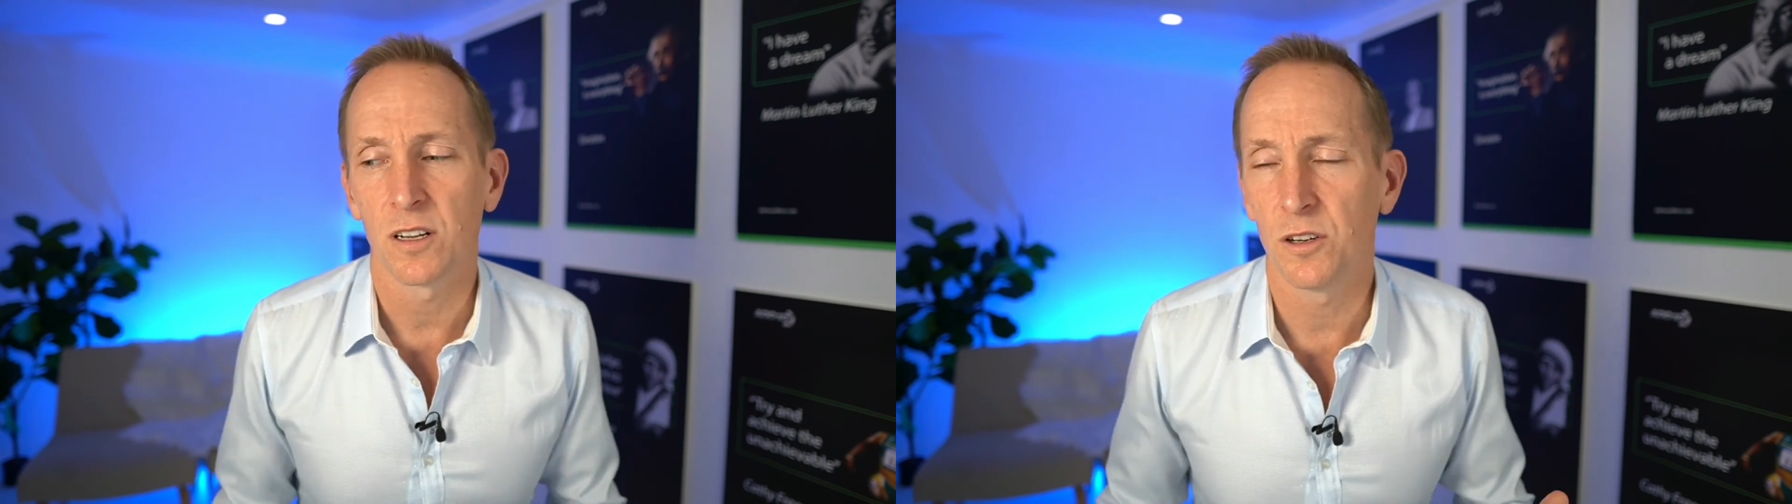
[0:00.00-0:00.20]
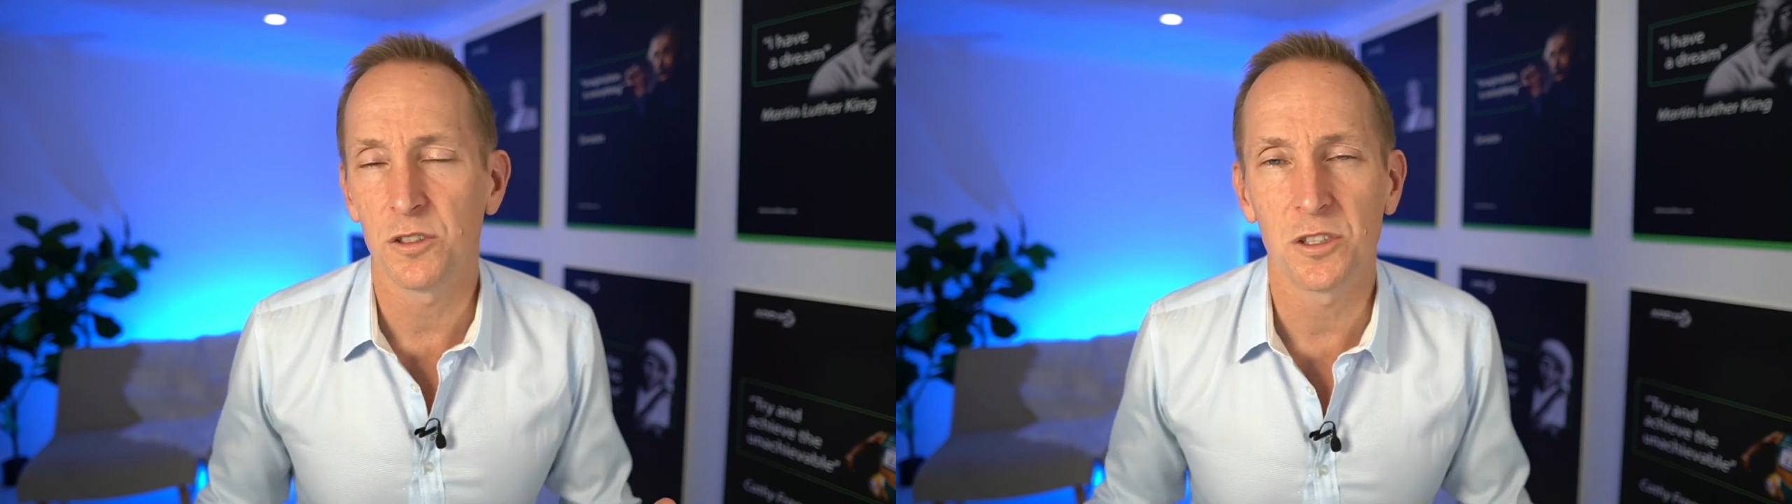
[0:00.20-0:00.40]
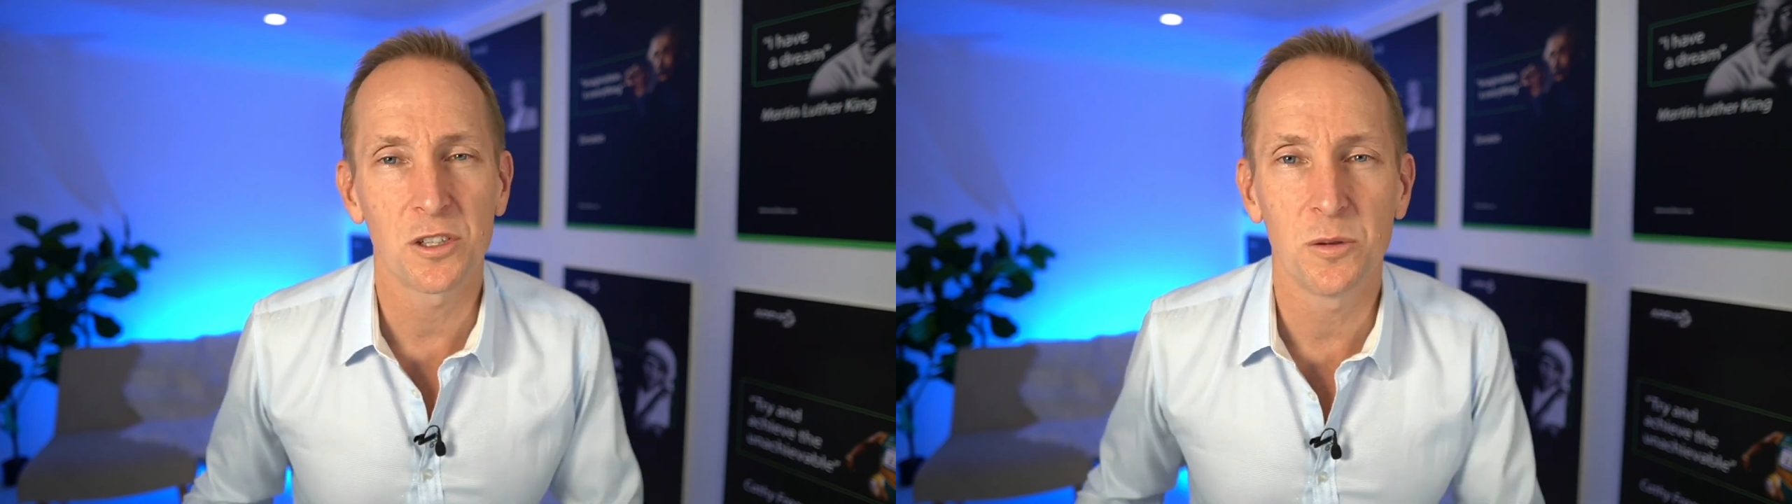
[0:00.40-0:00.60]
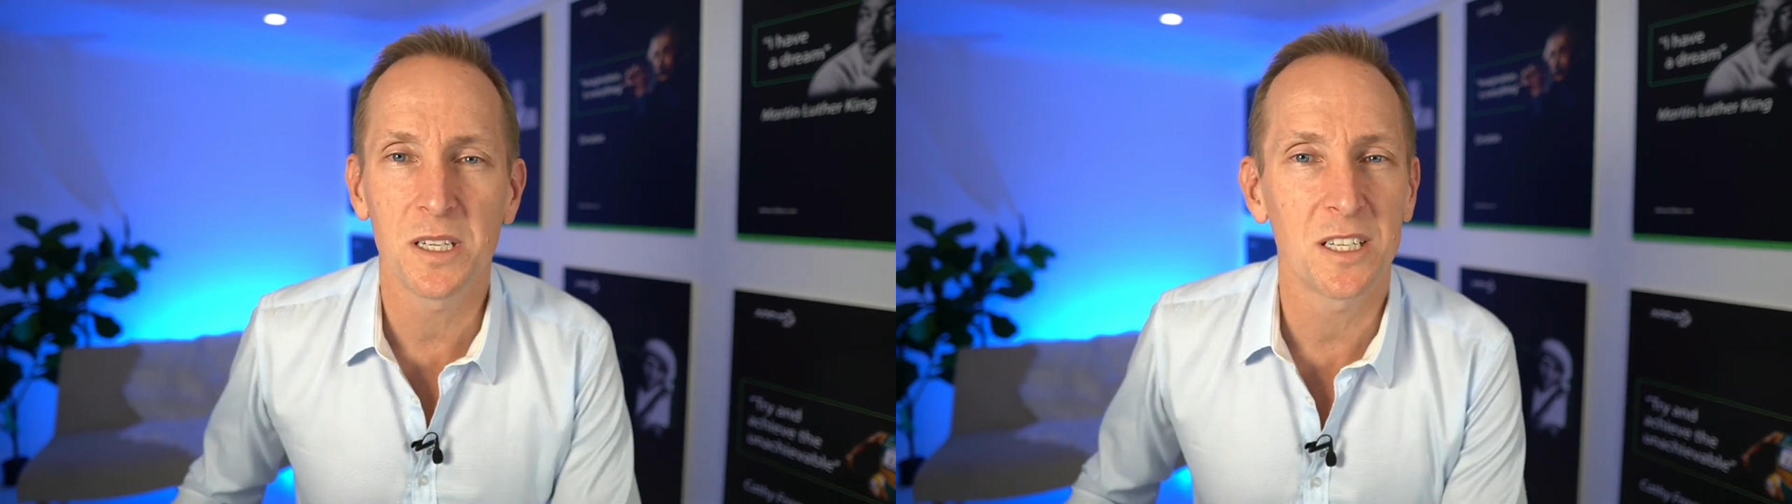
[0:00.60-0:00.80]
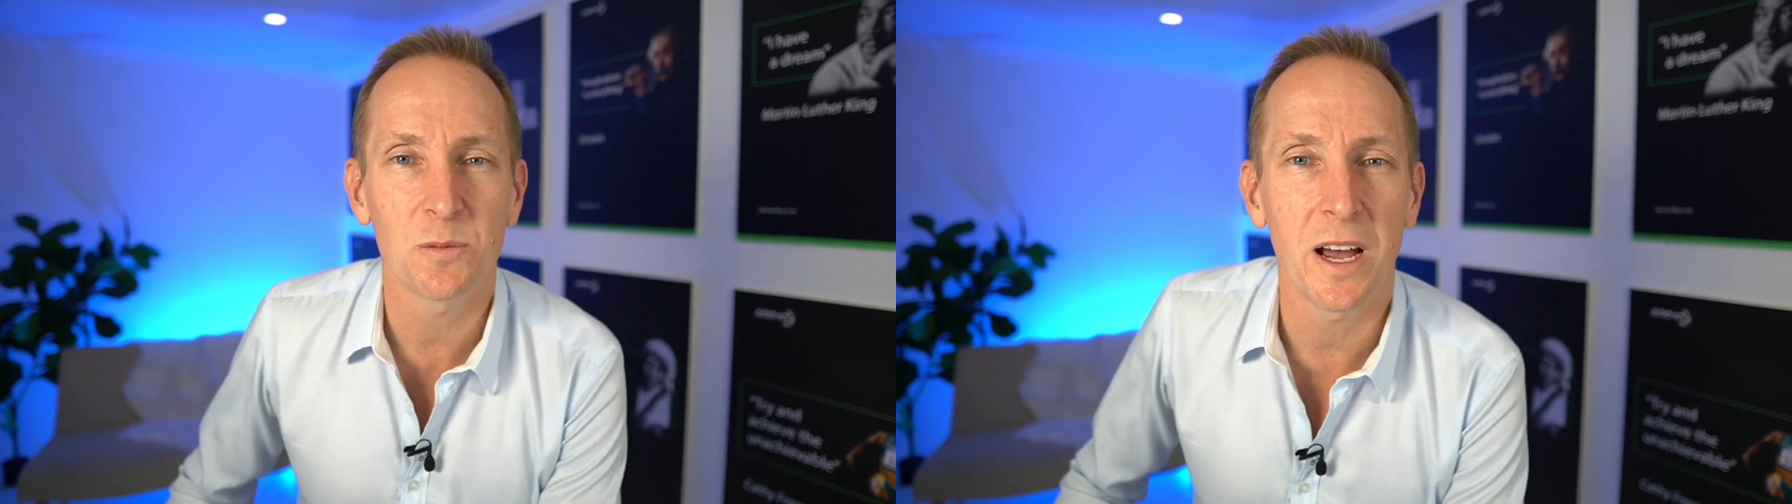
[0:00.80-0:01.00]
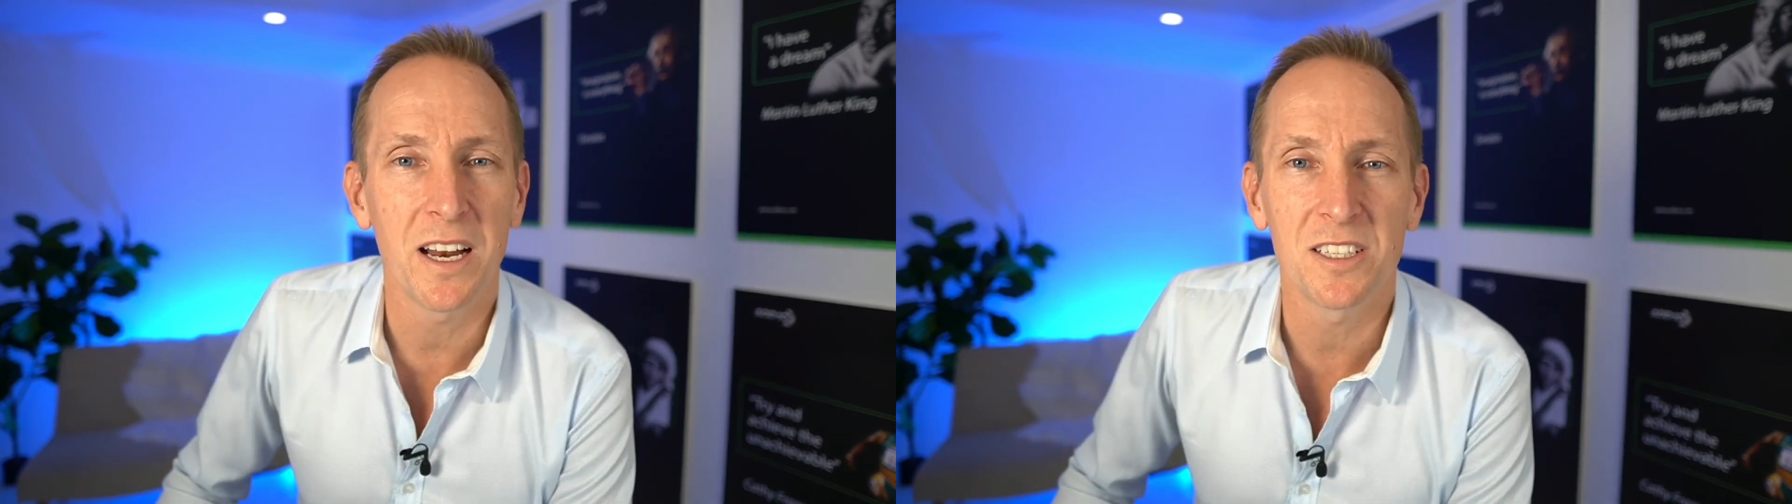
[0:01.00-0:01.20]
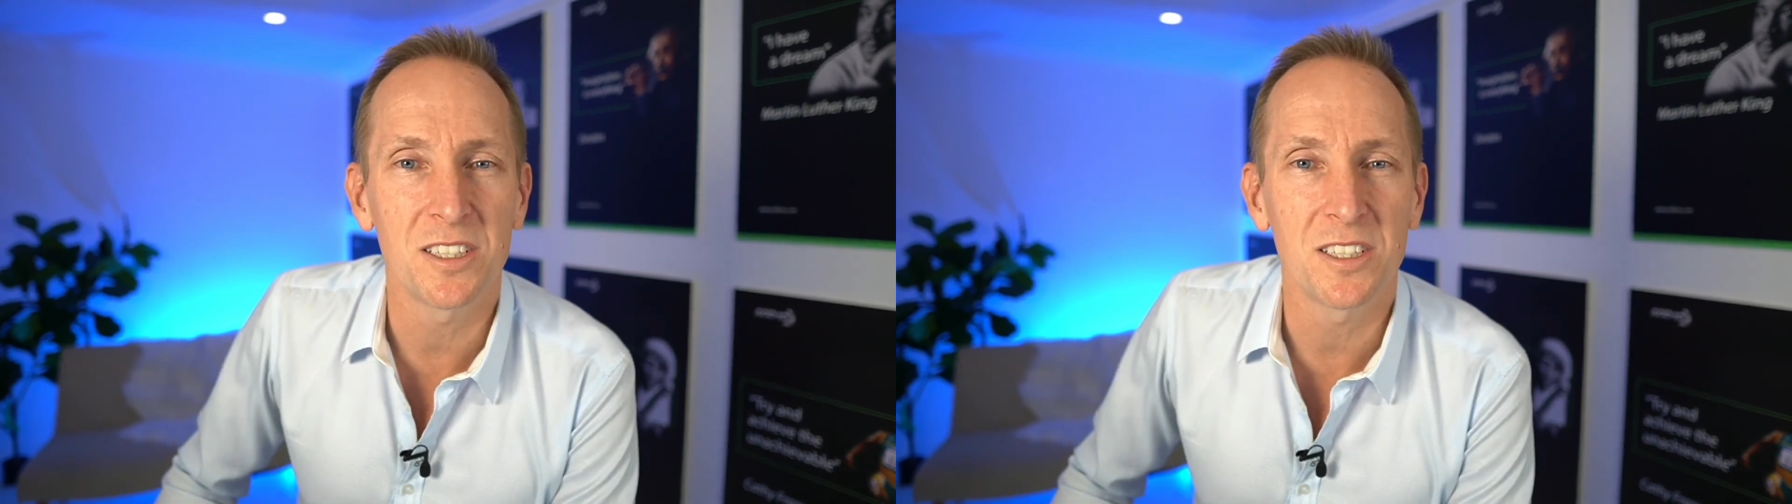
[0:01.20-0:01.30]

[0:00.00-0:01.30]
Because the quickest way to